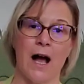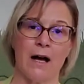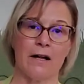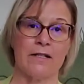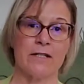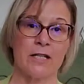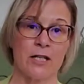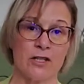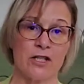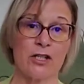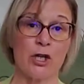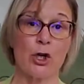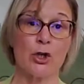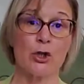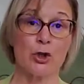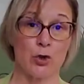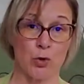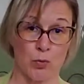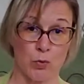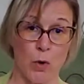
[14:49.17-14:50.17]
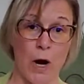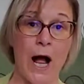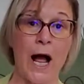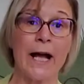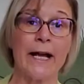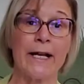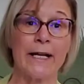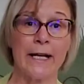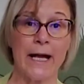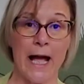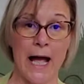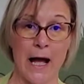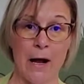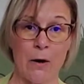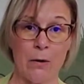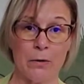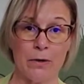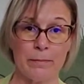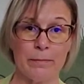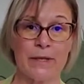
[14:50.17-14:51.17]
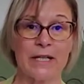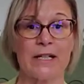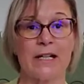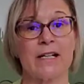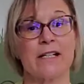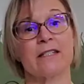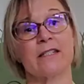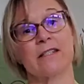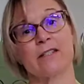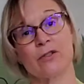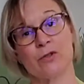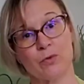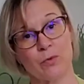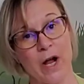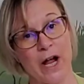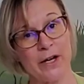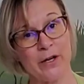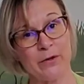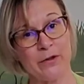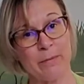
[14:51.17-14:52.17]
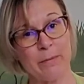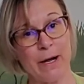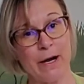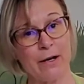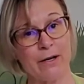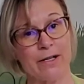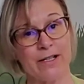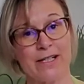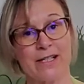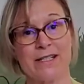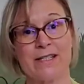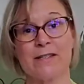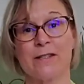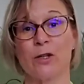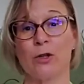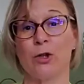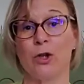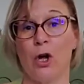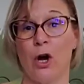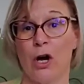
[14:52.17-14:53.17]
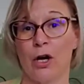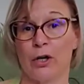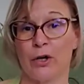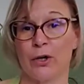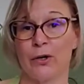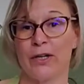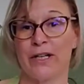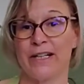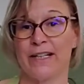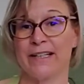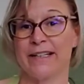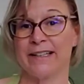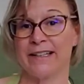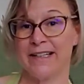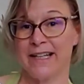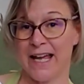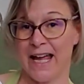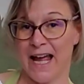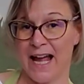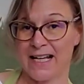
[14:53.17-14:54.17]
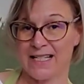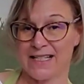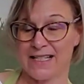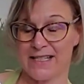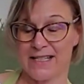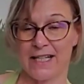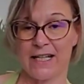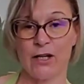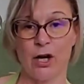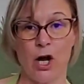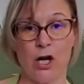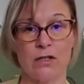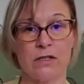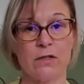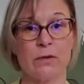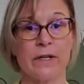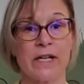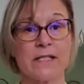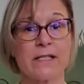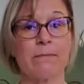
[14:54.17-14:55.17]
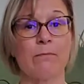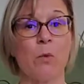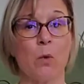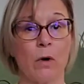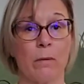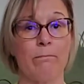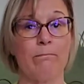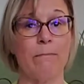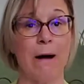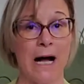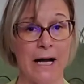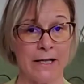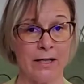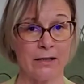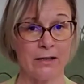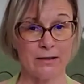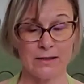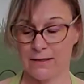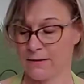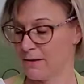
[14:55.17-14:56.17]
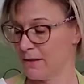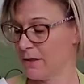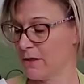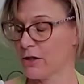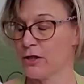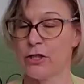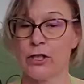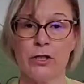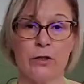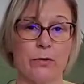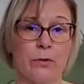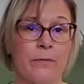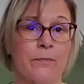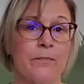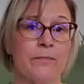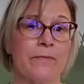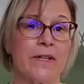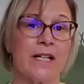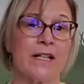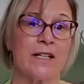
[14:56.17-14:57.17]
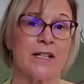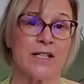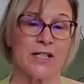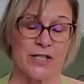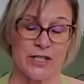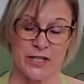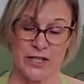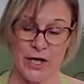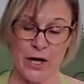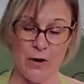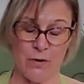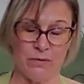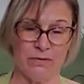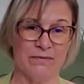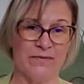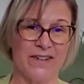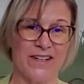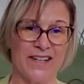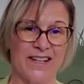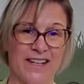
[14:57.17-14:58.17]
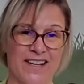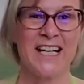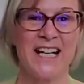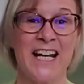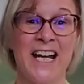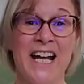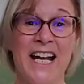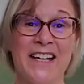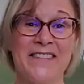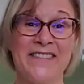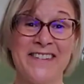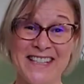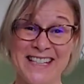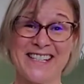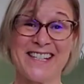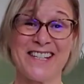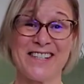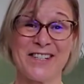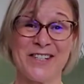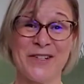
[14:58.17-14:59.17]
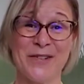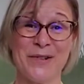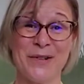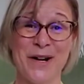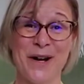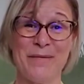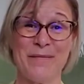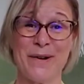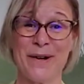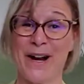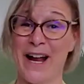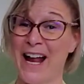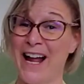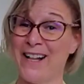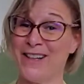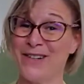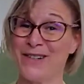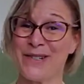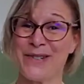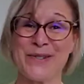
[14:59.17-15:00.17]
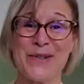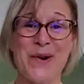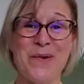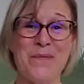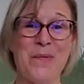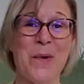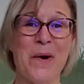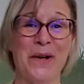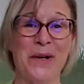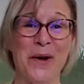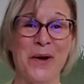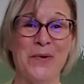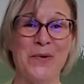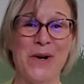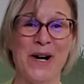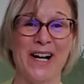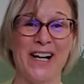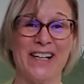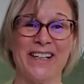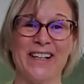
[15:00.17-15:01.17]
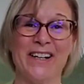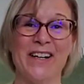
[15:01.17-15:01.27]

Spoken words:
to start drying out, because the drier the bar is, the longer it lasts. It also gets more mild too. So, and this is Cucumber Aloe Soap 101.